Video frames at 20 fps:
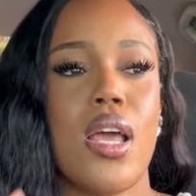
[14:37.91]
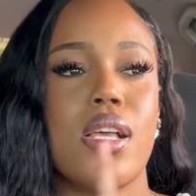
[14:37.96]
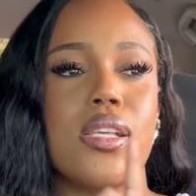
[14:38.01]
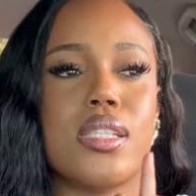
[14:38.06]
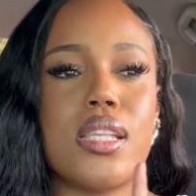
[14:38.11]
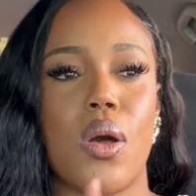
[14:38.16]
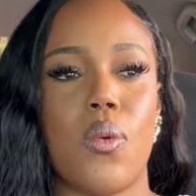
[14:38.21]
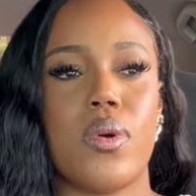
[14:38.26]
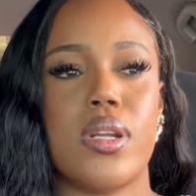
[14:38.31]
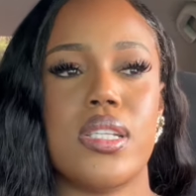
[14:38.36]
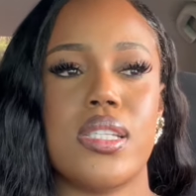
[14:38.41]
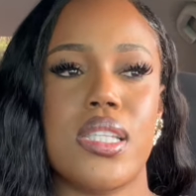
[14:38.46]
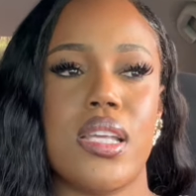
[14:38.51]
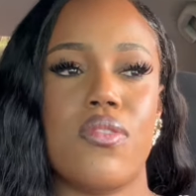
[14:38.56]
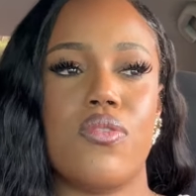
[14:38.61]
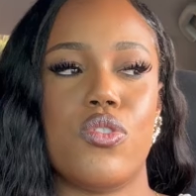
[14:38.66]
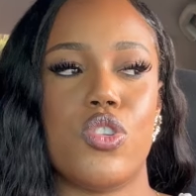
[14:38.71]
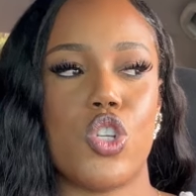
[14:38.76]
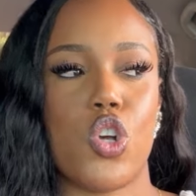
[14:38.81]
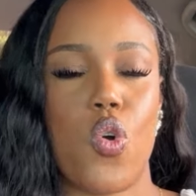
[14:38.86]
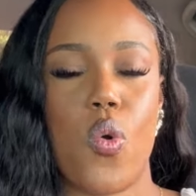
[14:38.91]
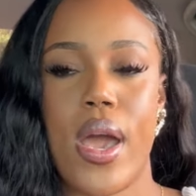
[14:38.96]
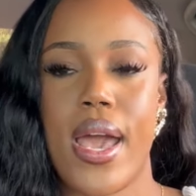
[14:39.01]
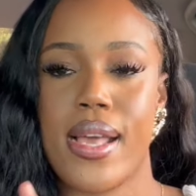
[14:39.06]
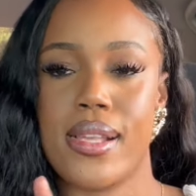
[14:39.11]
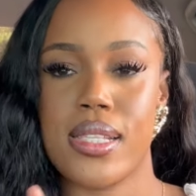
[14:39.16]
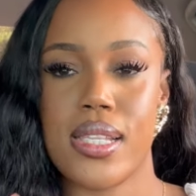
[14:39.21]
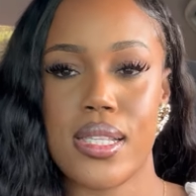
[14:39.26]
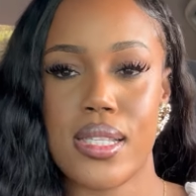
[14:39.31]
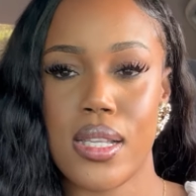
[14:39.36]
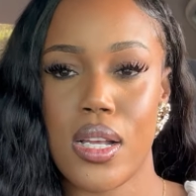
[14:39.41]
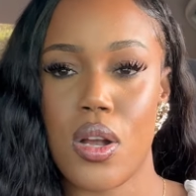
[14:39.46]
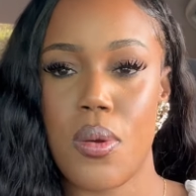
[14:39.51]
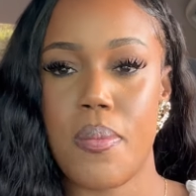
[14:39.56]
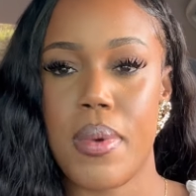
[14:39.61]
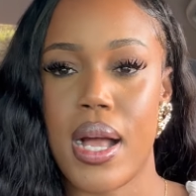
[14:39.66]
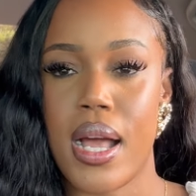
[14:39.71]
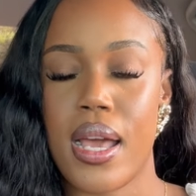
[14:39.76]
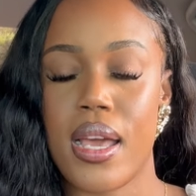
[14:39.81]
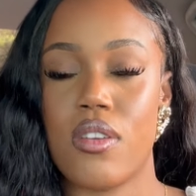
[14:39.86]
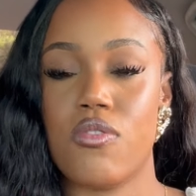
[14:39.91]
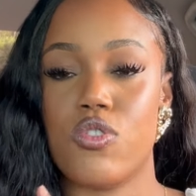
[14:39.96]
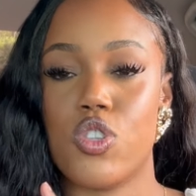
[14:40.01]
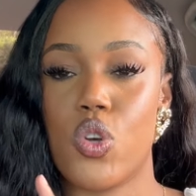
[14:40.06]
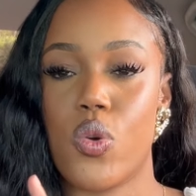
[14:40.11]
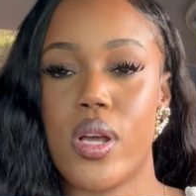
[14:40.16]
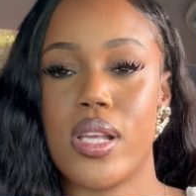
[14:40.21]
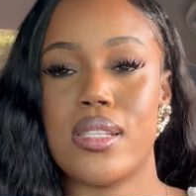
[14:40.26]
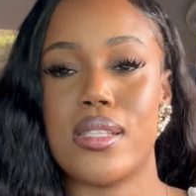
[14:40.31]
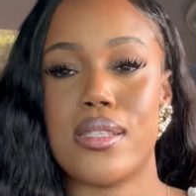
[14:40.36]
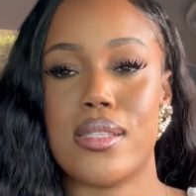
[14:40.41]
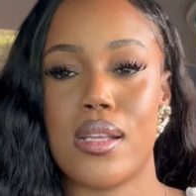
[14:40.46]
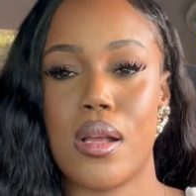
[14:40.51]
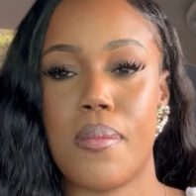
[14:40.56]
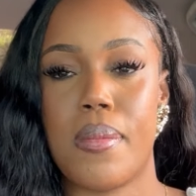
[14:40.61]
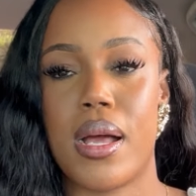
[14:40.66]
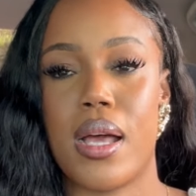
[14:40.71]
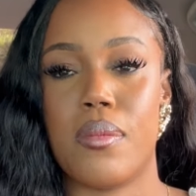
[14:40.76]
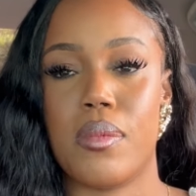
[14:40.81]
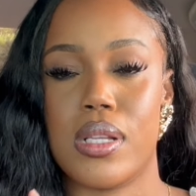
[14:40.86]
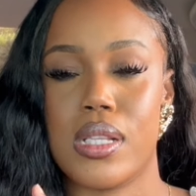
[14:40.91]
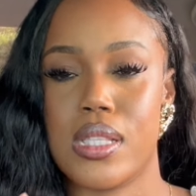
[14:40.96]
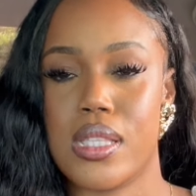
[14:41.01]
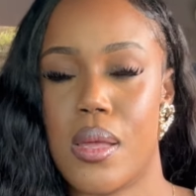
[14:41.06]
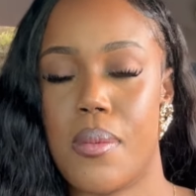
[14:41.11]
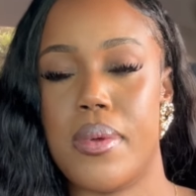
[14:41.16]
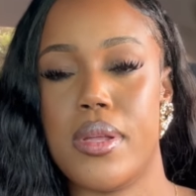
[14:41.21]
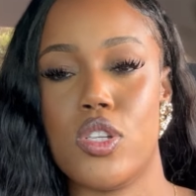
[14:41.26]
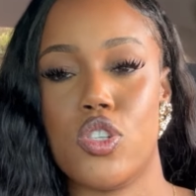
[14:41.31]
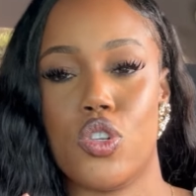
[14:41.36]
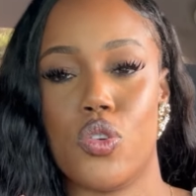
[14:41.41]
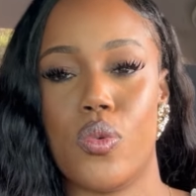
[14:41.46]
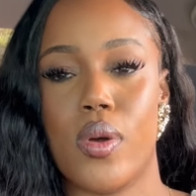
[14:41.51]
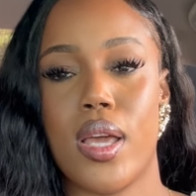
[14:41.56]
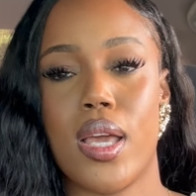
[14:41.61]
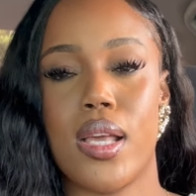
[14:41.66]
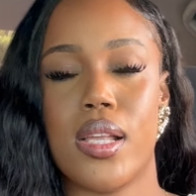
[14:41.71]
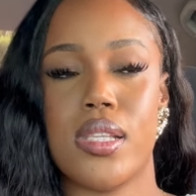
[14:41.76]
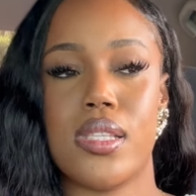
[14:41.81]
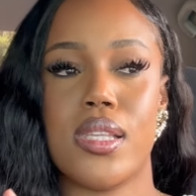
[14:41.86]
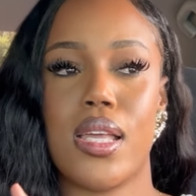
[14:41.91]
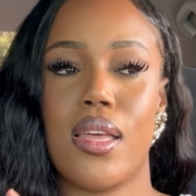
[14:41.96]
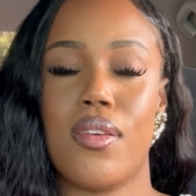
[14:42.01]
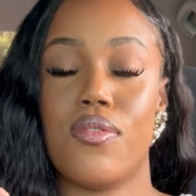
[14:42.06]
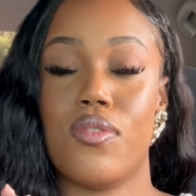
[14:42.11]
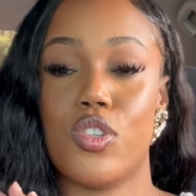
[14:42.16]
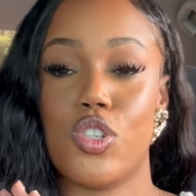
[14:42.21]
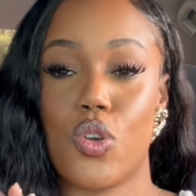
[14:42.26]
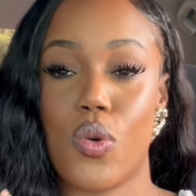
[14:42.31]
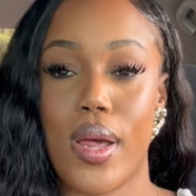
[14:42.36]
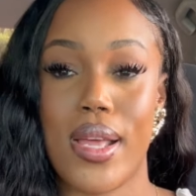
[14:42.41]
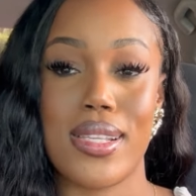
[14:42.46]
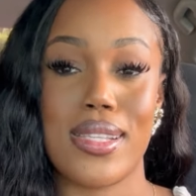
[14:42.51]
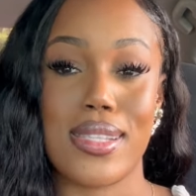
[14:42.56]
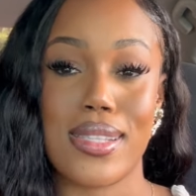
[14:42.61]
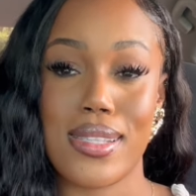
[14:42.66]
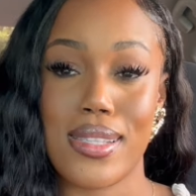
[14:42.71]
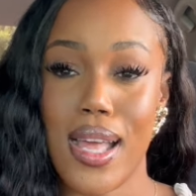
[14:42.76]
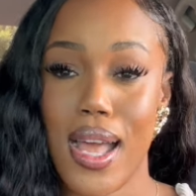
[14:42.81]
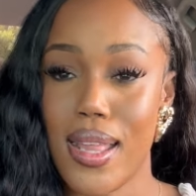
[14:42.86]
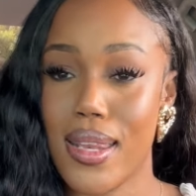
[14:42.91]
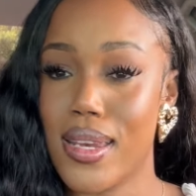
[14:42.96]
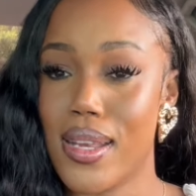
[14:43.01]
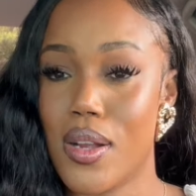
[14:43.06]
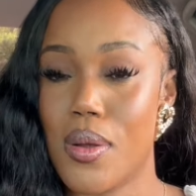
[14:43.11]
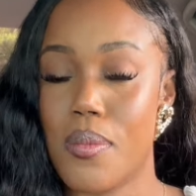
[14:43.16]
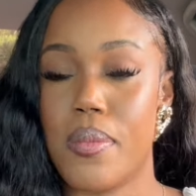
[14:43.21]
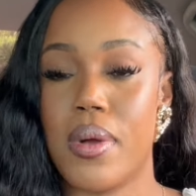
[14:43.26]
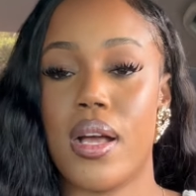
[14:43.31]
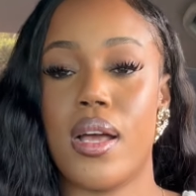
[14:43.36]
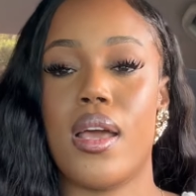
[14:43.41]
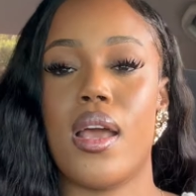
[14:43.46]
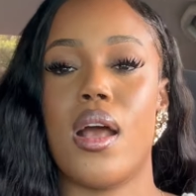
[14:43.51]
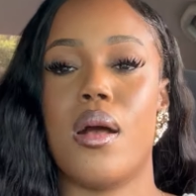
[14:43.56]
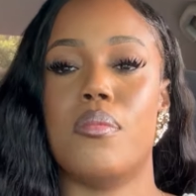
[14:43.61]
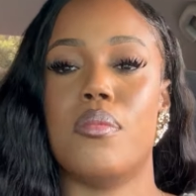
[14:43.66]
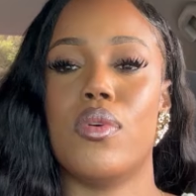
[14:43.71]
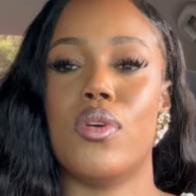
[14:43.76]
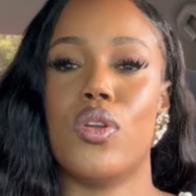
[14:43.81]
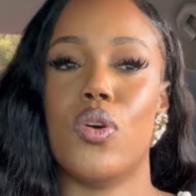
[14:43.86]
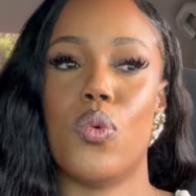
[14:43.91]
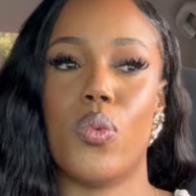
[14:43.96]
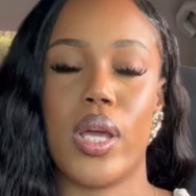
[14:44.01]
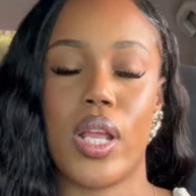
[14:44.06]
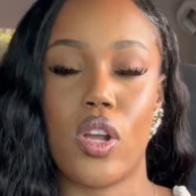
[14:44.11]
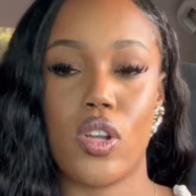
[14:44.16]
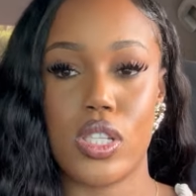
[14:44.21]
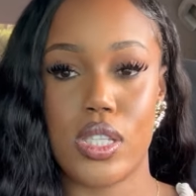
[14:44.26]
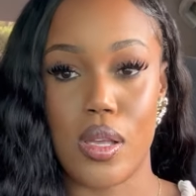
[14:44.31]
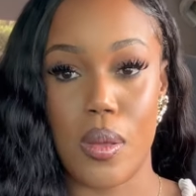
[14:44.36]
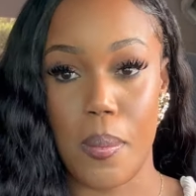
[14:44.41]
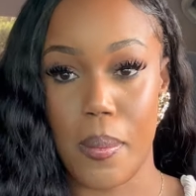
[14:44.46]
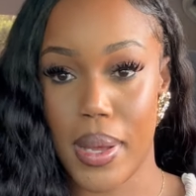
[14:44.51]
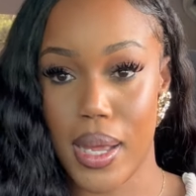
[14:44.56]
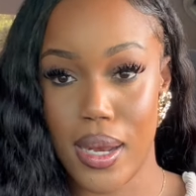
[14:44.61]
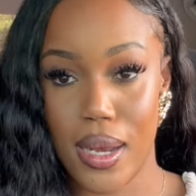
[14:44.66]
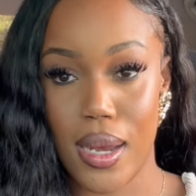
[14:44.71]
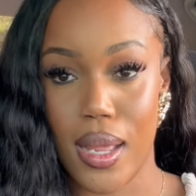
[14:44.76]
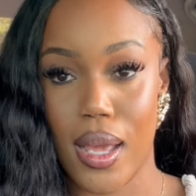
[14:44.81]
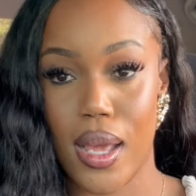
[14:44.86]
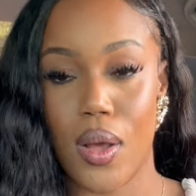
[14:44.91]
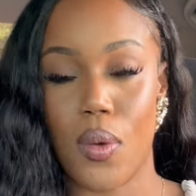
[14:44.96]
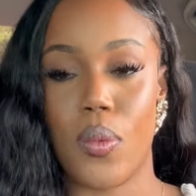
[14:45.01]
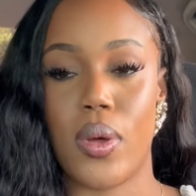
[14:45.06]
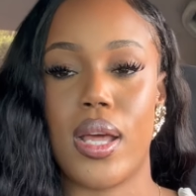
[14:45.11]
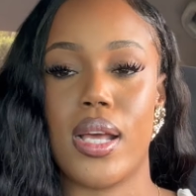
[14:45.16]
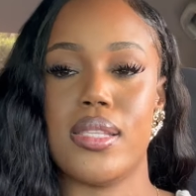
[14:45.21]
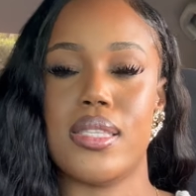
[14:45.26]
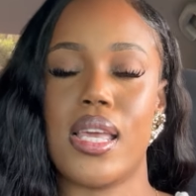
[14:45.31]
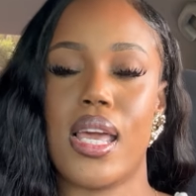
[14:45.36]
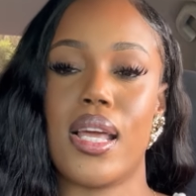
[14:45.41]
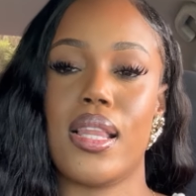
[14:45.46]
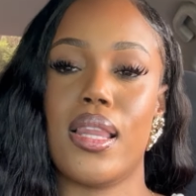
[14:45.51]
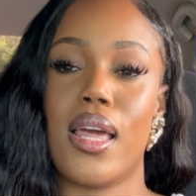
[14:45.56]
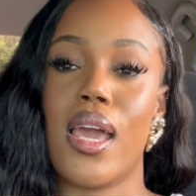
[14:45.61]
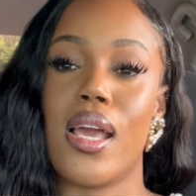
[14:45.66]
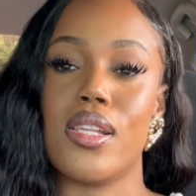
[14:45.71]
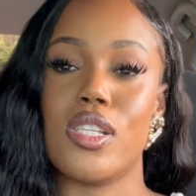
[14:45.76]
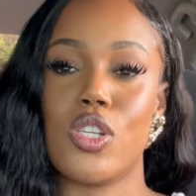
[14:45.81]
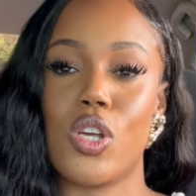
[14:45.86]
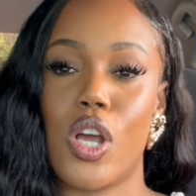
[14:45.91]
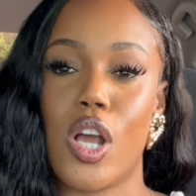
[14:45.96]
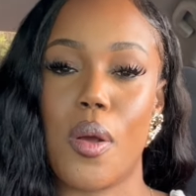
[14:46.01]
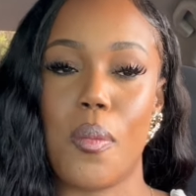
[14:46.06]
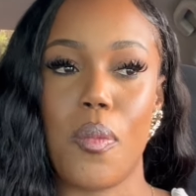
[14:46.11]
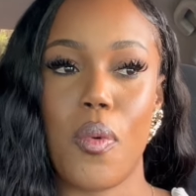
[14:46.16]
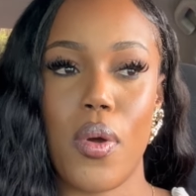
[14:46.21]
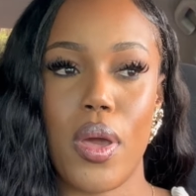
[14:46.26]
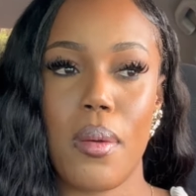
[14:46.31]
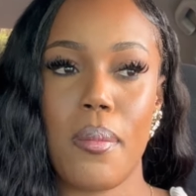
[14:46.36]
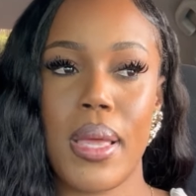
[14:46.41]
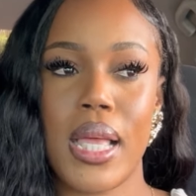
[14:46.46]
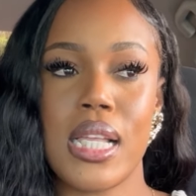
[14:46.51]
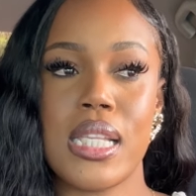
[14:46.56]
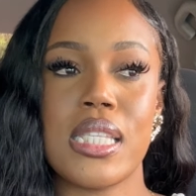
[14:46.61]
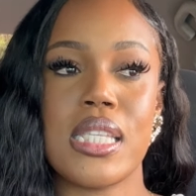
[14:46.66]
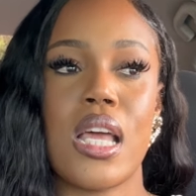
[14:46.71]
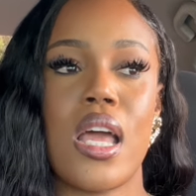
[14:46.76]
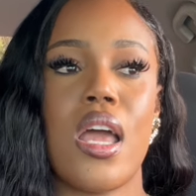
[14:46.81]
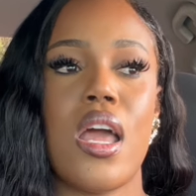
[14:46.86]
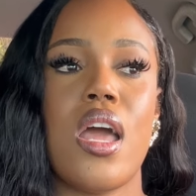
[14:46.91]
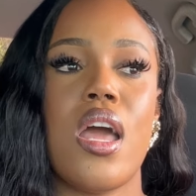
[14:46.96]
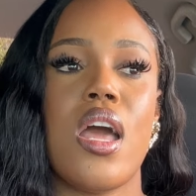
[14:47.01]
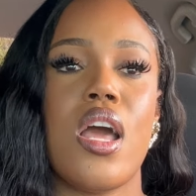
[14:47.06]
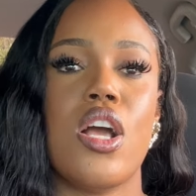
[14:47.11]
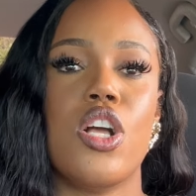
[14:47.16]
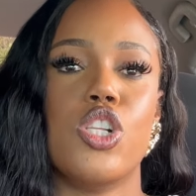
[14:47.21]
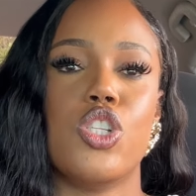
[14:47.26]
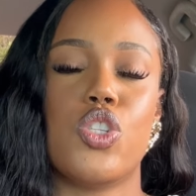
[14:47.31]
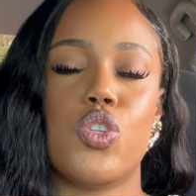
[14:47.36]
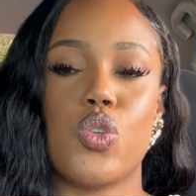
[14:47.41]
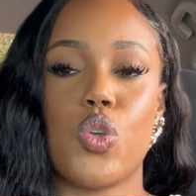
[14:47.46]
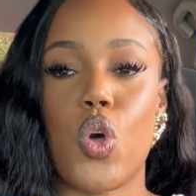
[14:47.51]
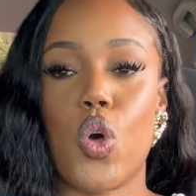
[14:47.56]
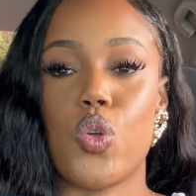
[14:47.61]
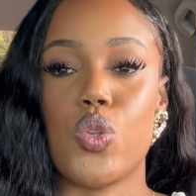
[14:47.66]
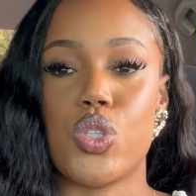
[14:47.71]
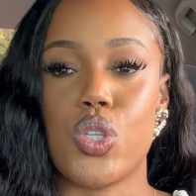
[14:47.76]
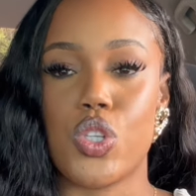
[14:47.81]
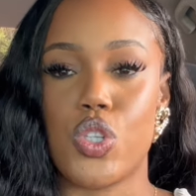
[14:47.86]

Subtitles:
So I wanna see if Joann's is nearby. If Joann's is nearby, I'm gonna stop at Joann's. If Joann's is not nearby, I'm gonna wait until Monday when I take Leia to her appointment to go to